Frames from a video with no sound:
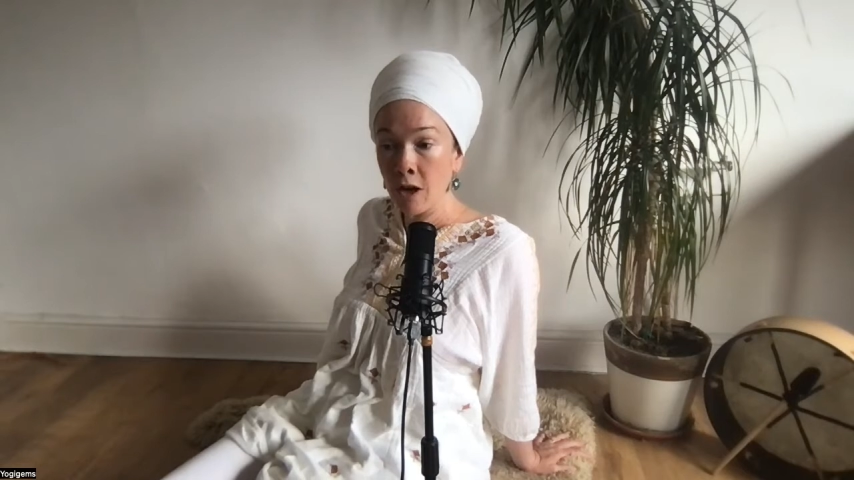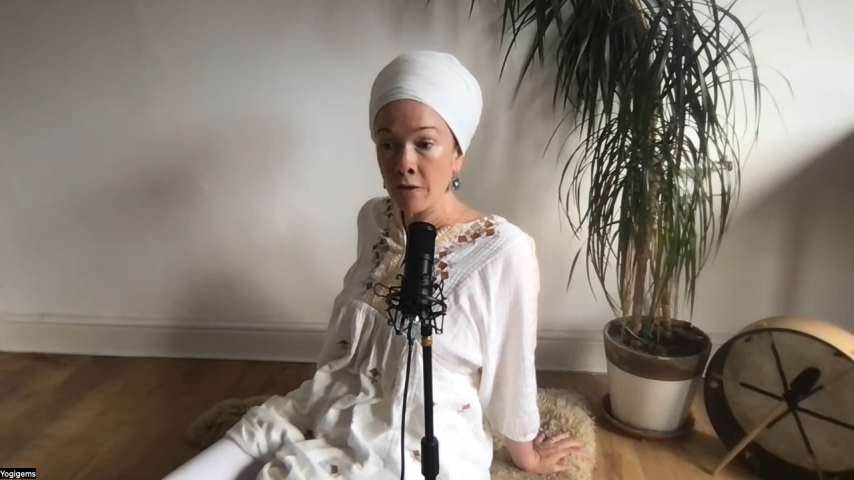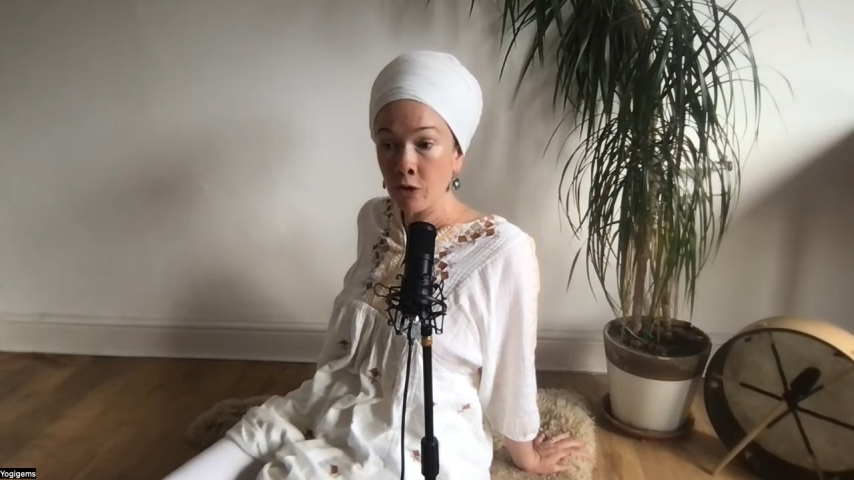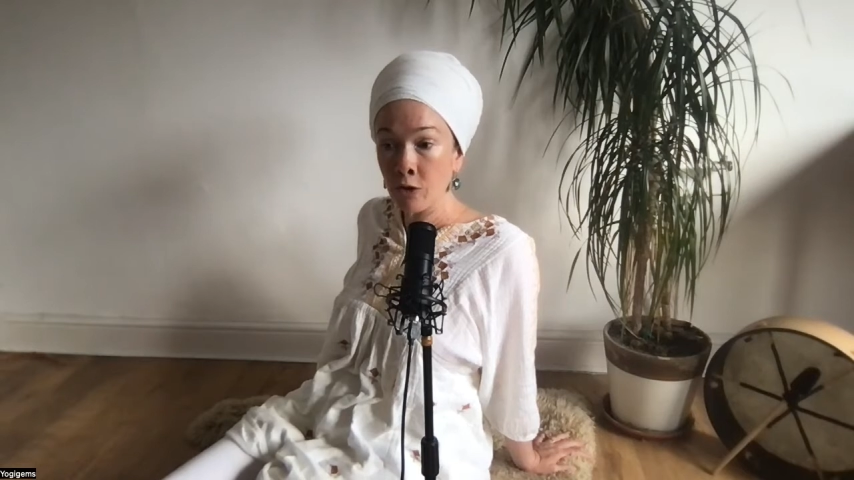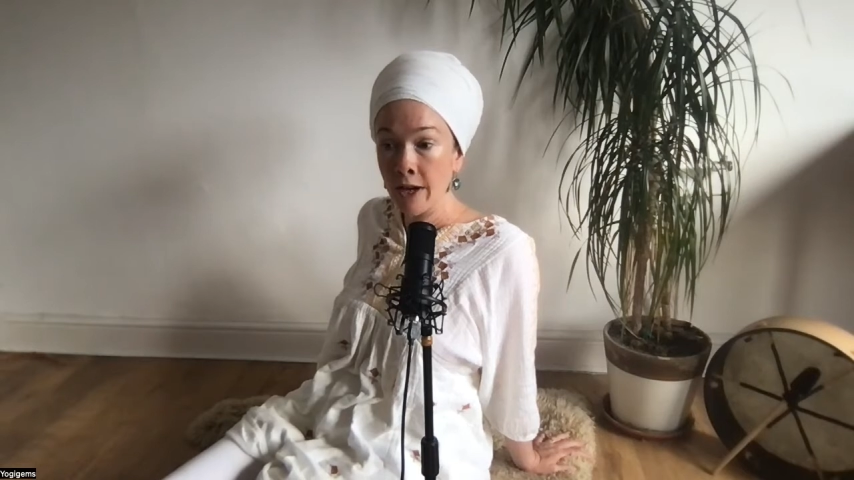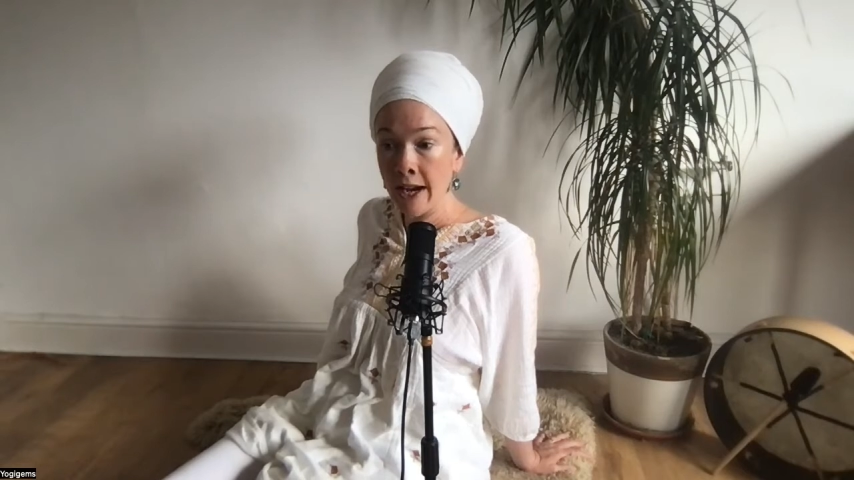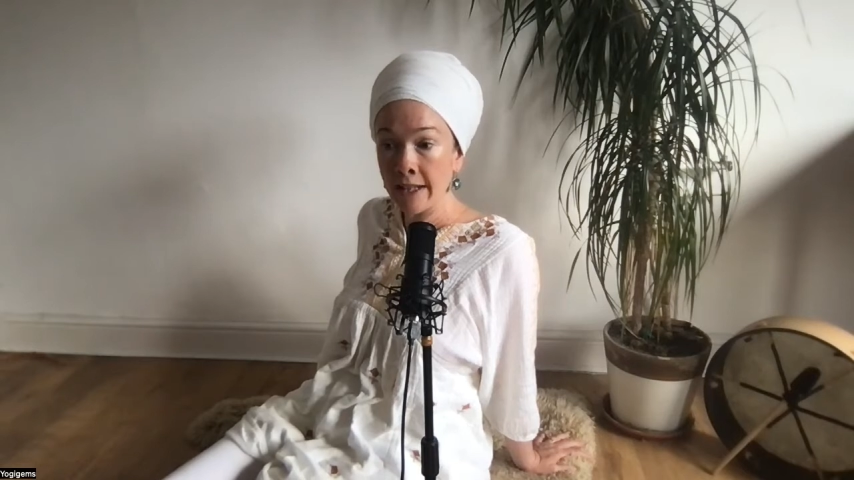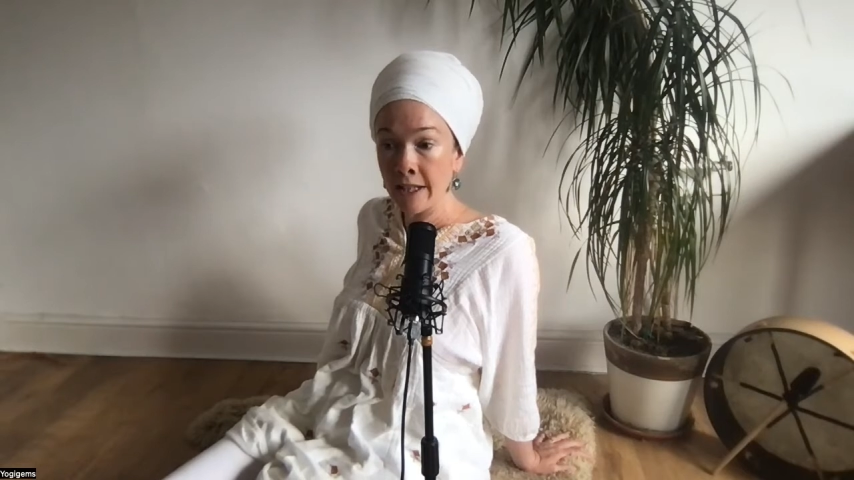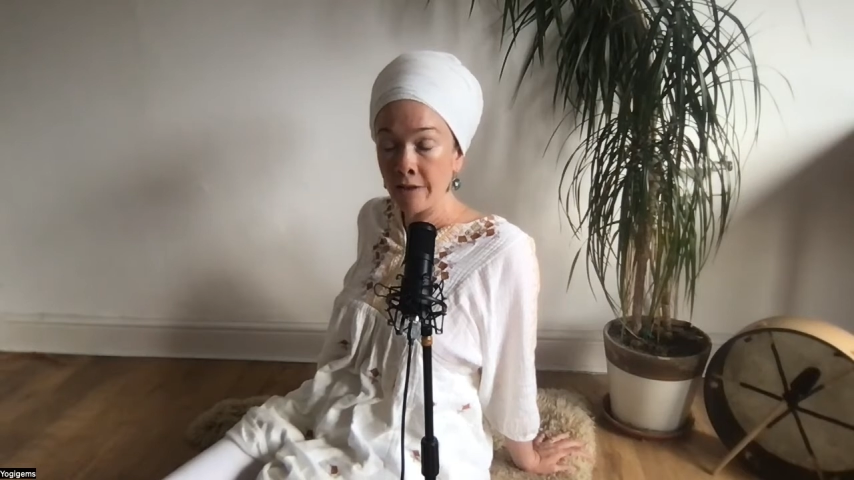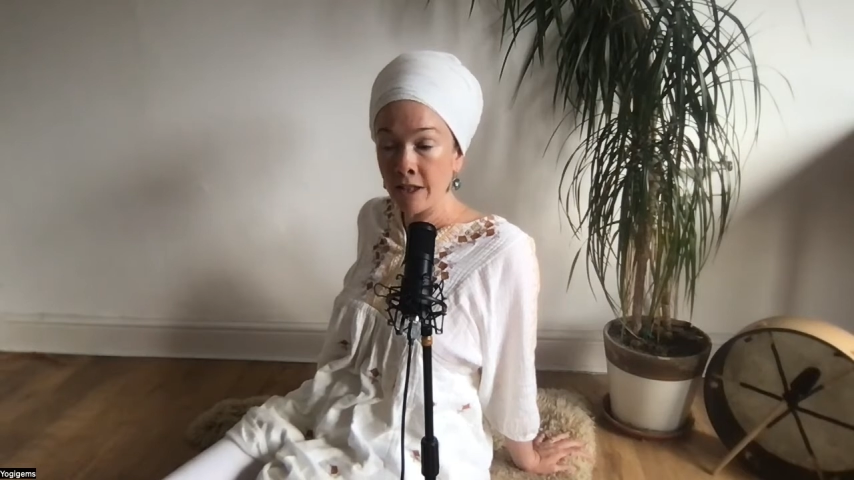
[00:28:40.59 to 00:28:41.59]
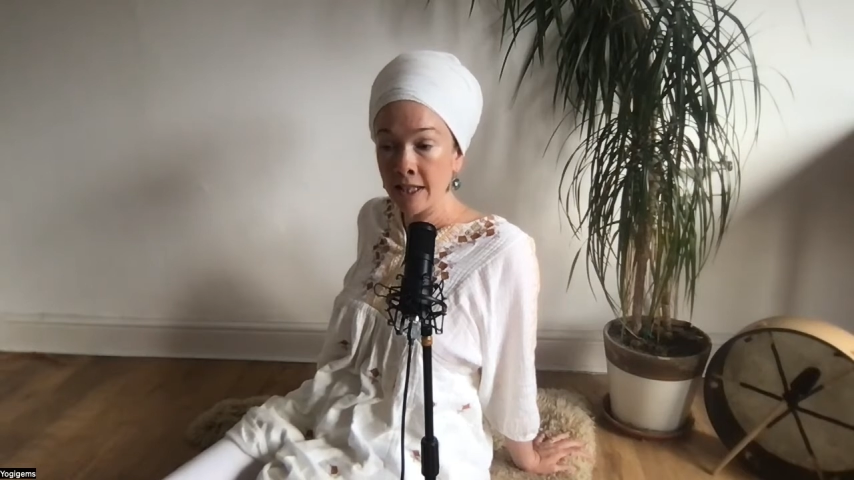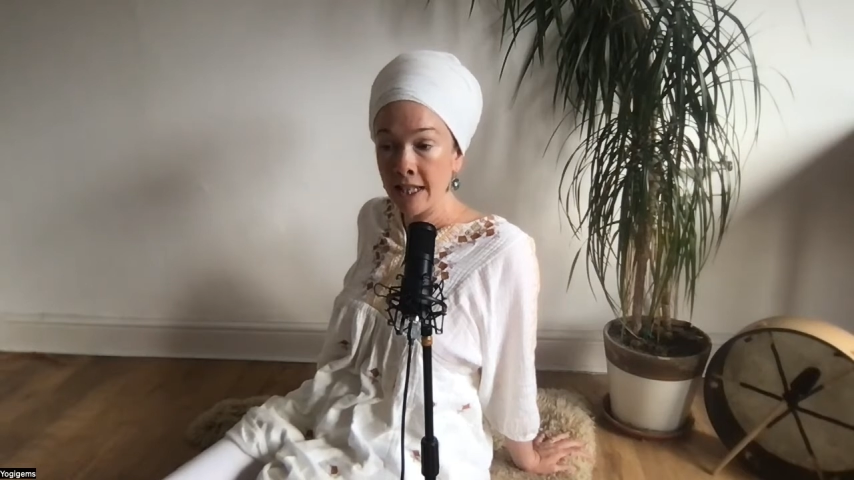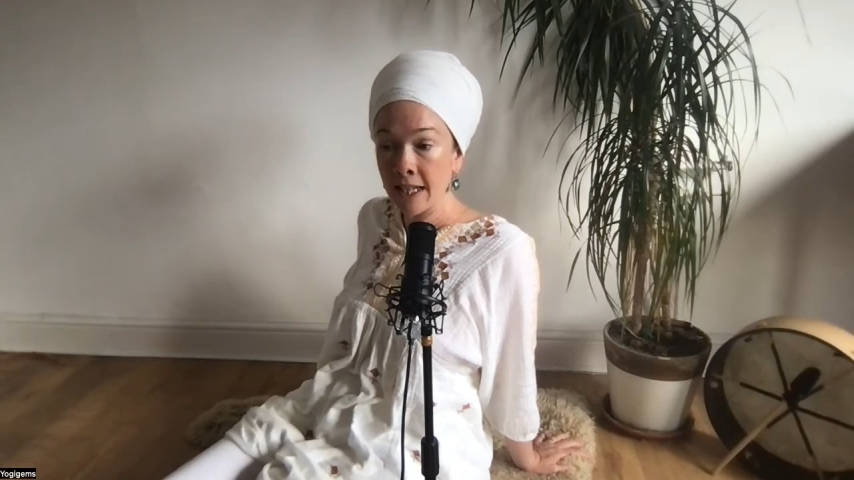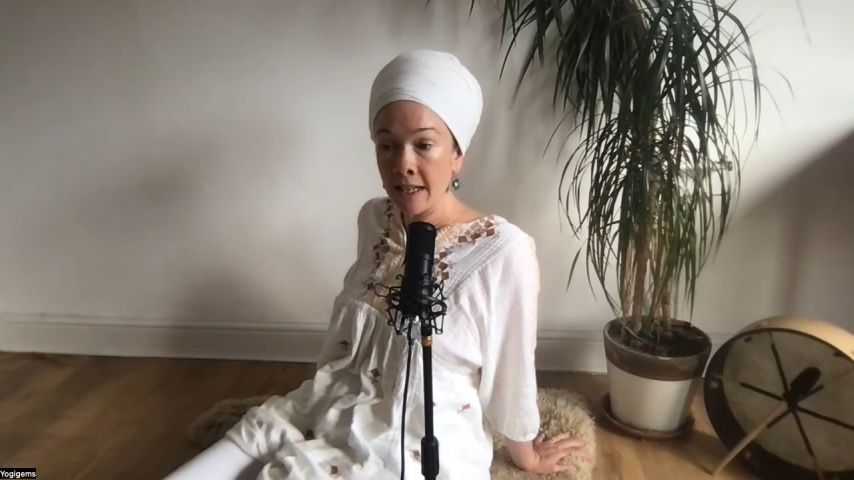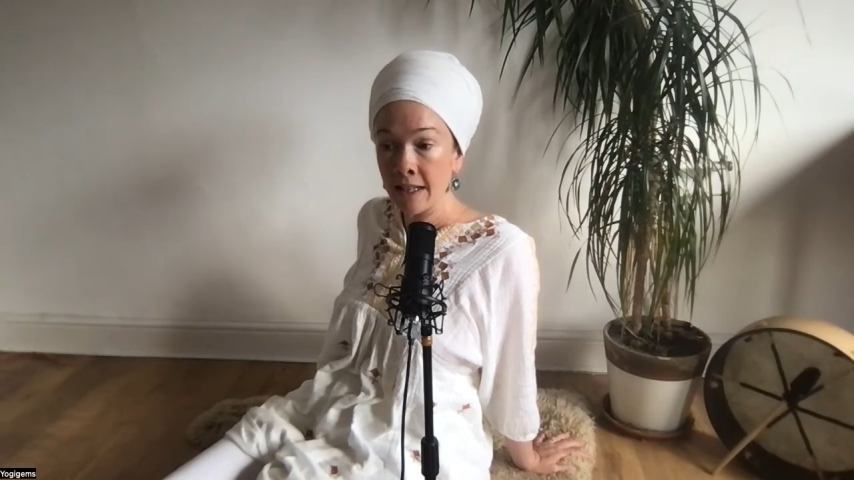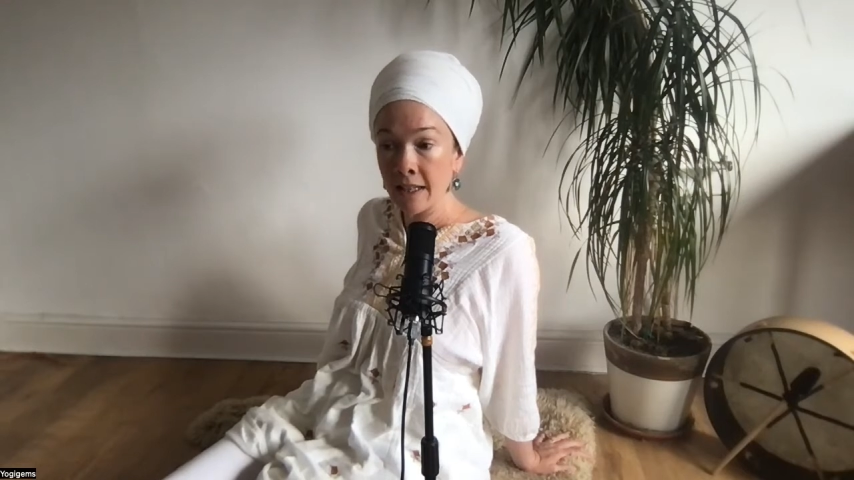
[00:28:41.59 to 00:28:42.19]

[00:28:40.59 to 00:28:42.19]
of creativity